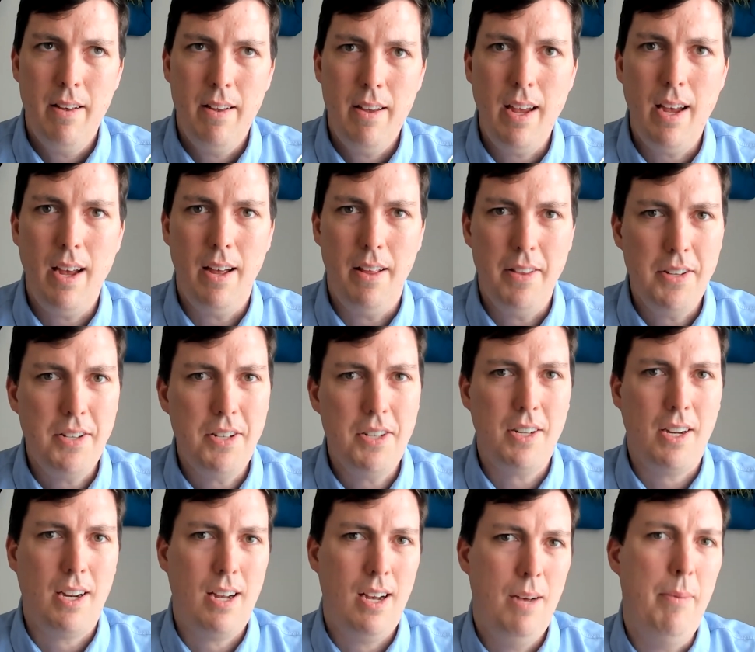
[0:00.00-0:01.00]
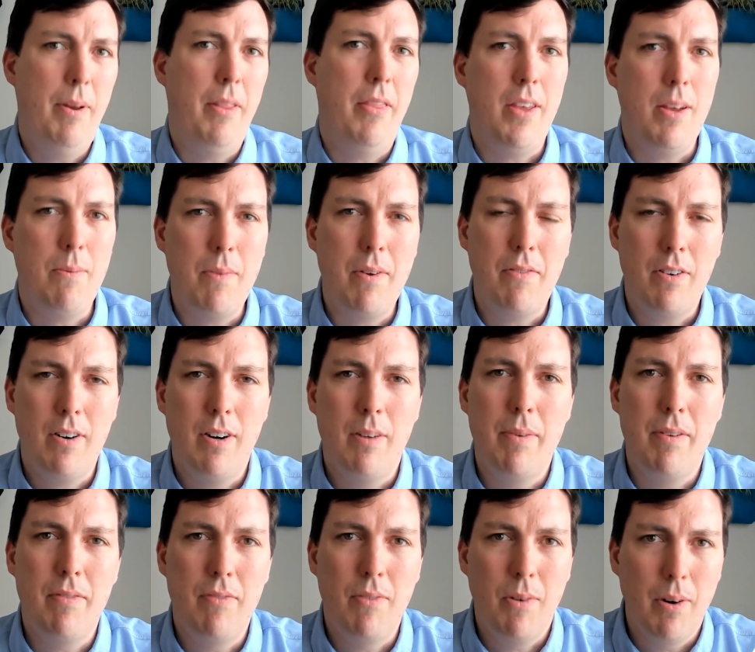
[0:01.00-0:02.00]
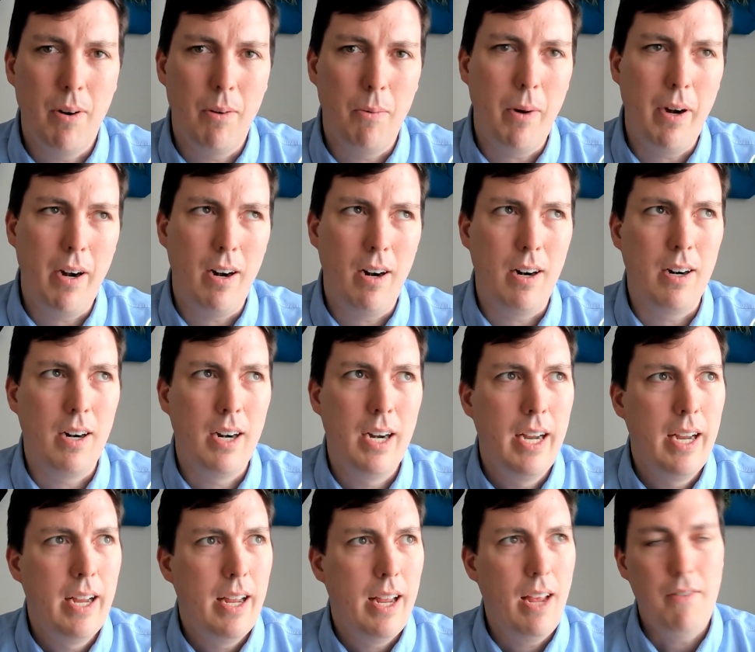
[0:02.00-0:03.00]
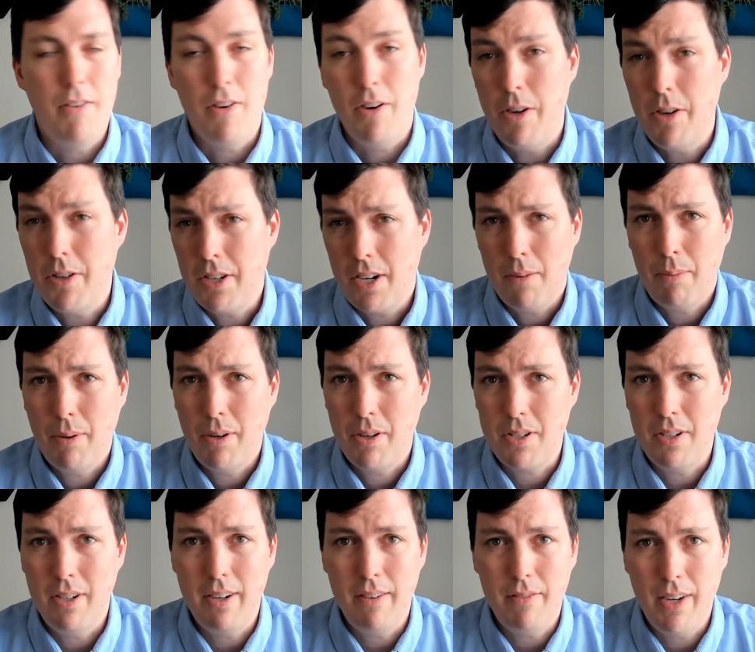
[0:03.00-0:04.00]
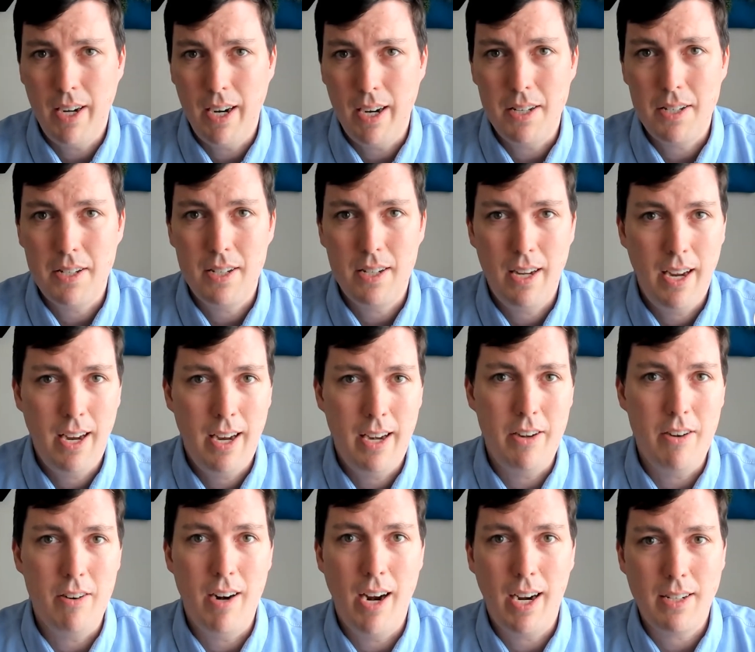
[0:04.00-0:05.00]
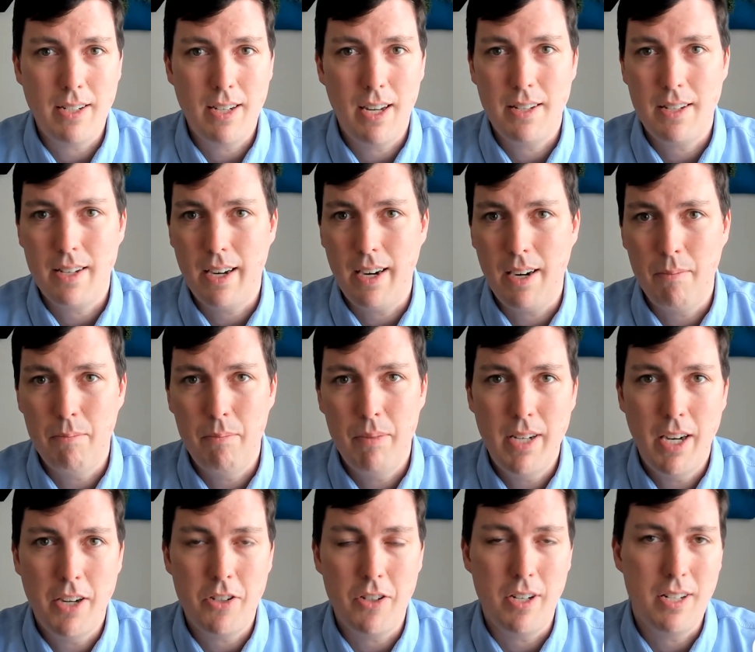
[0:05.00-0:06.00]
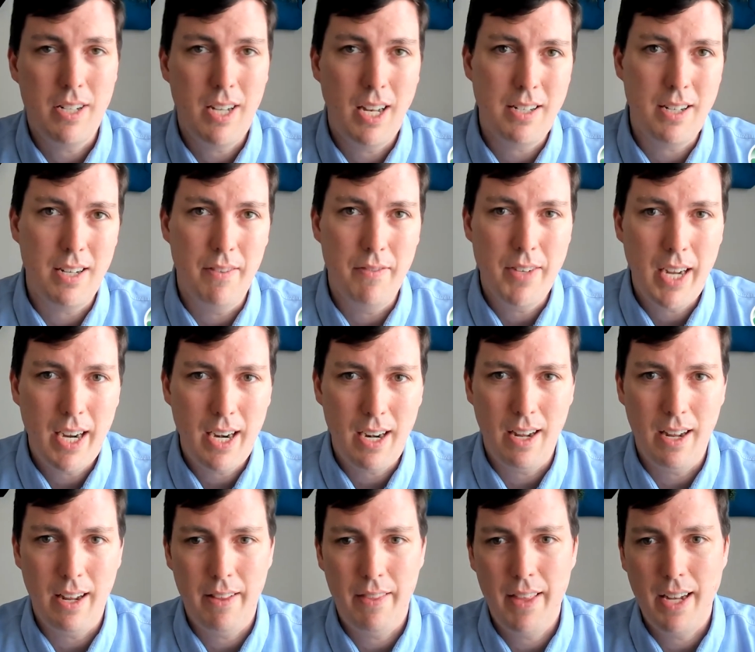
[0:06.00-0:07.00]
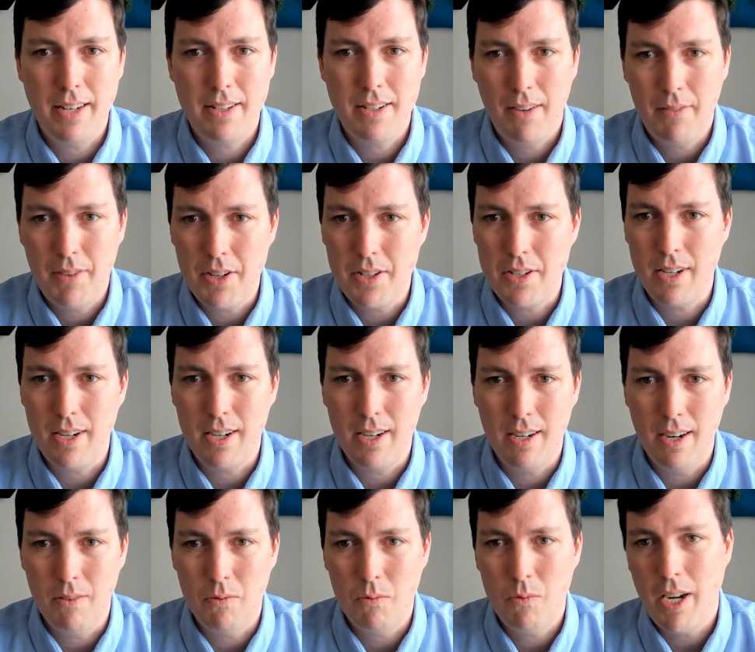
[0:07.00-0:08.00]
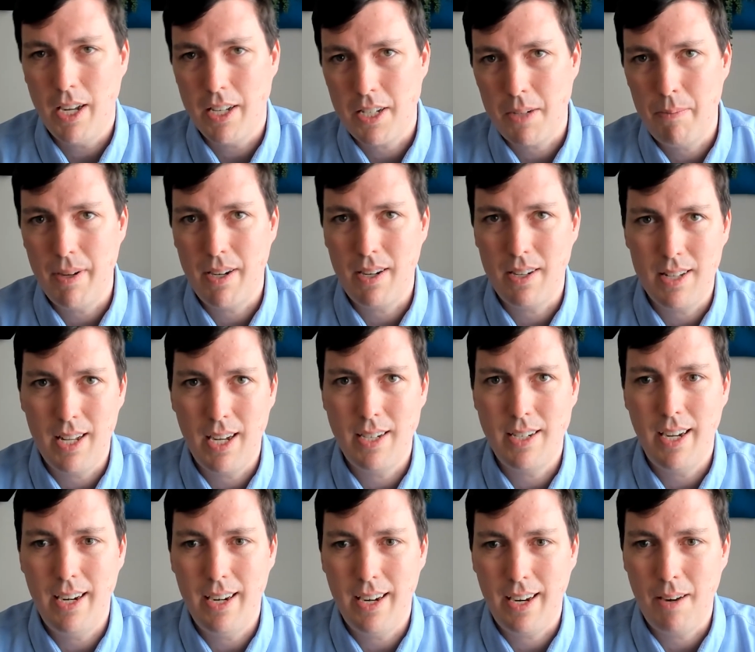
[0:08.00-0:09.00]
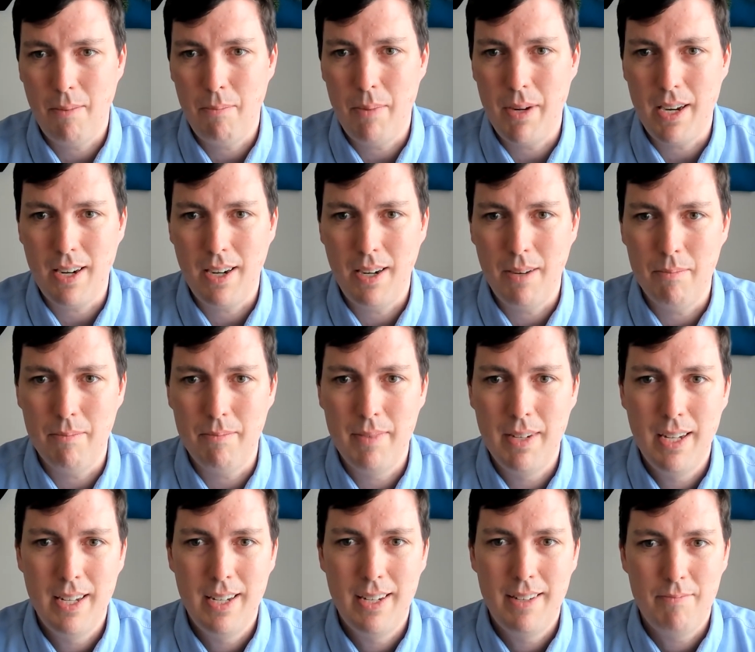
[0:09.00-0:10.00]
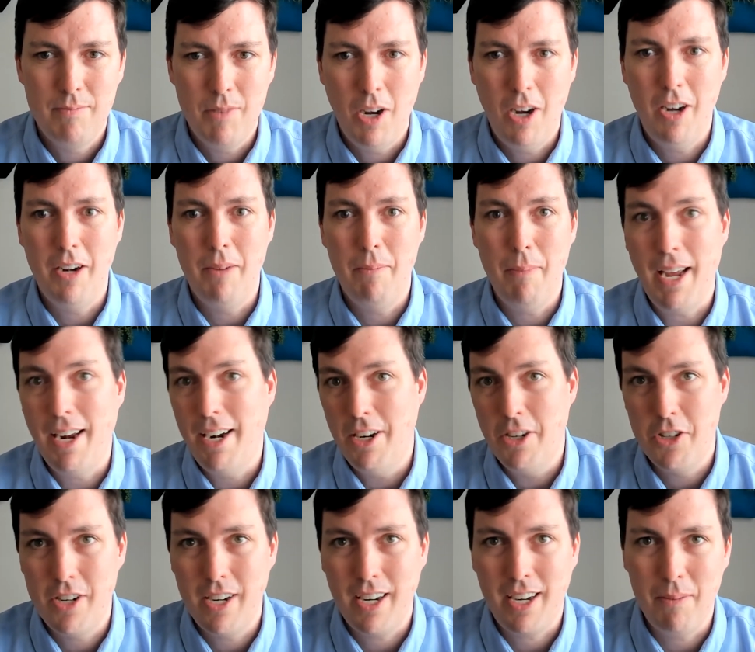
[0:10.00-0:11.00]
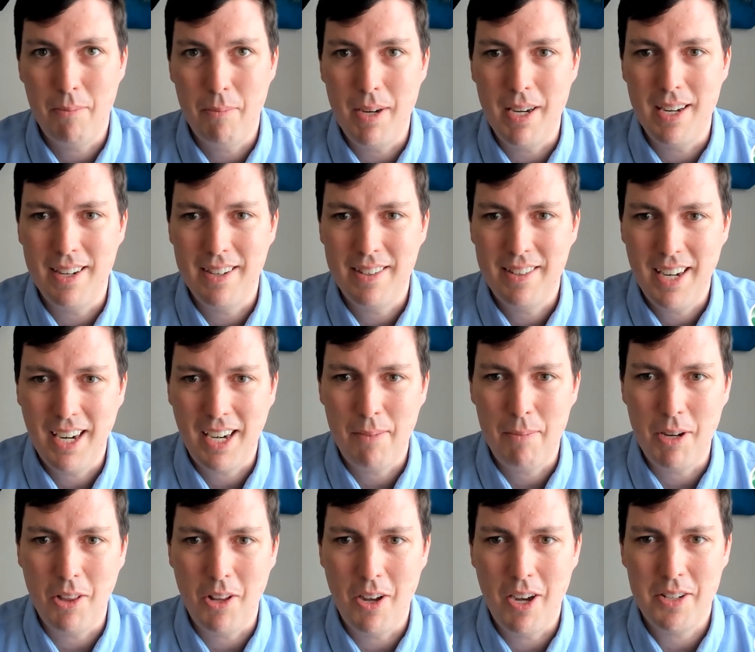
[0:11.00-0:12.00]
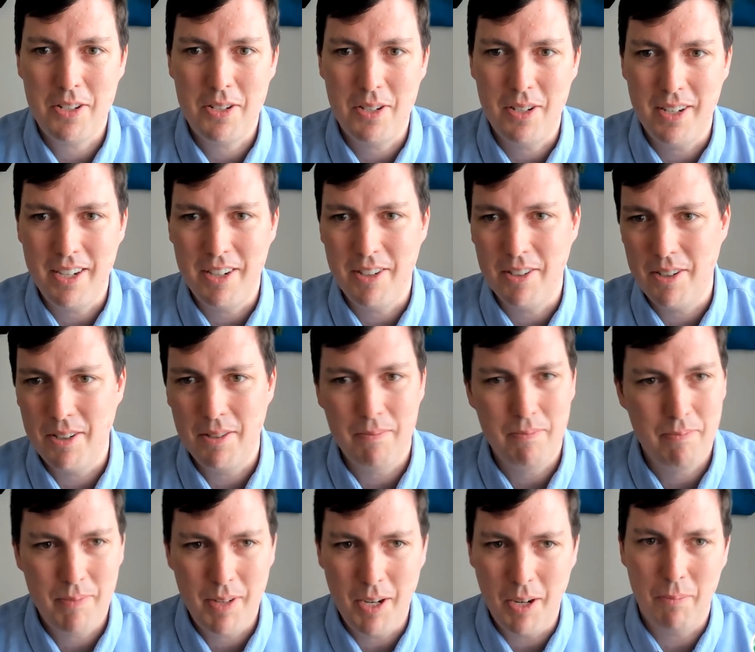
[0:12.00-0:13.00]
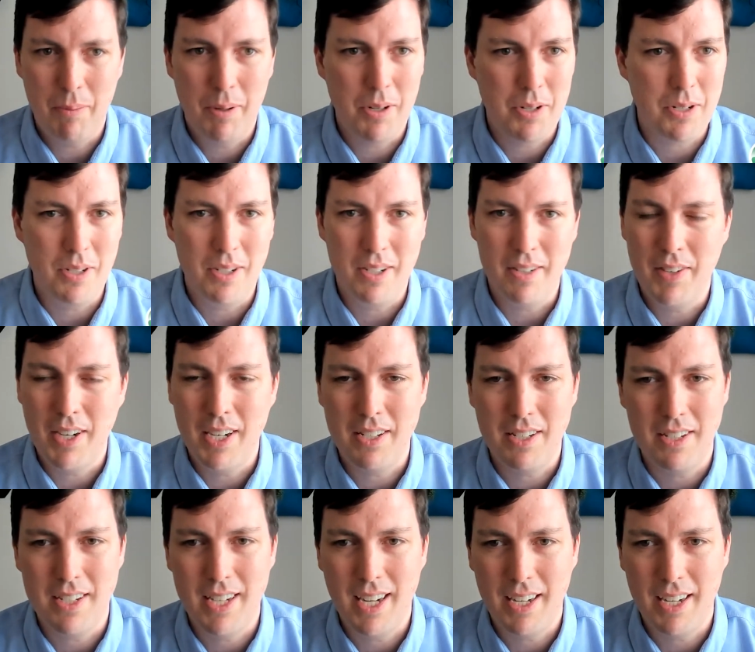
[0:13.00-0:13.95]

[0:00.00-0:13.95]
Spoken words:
Yeah, this is a common theme we've heard before where if you're using a personal device and you're accessing potentially sensitive data, that's obviously a risk because that data can become unmanaged. It can be lost to your personal device's